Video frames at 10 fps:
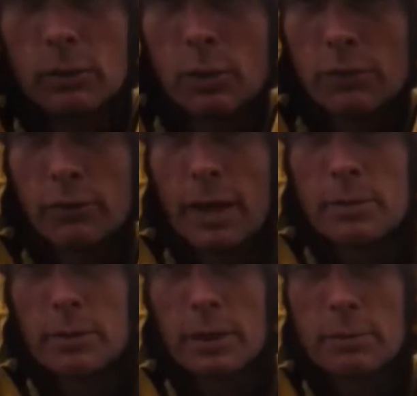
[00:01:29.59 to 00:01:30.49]
wall
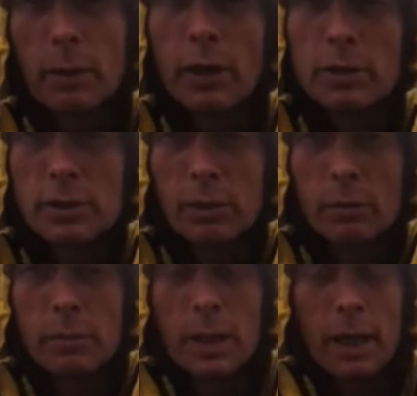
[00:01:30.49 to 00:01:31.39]
frames are exposed, so
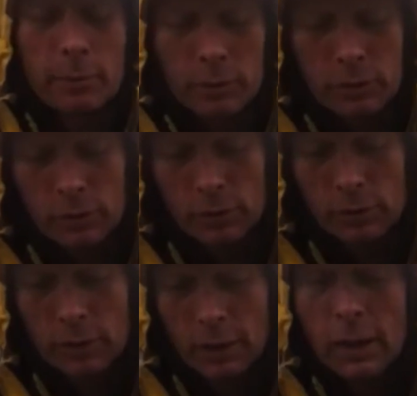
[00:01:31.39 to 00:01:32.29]
we'll be able to